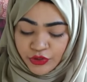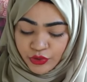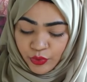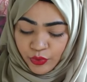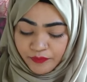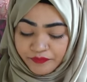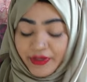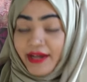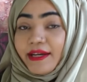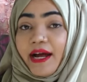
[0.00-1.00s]
So
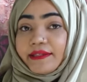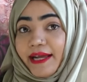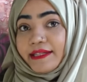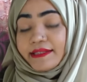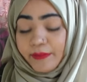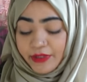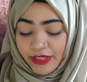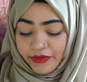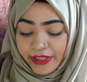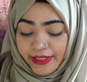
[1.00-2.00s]
that is something
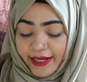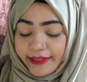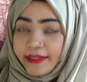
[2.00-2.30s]
I really liked.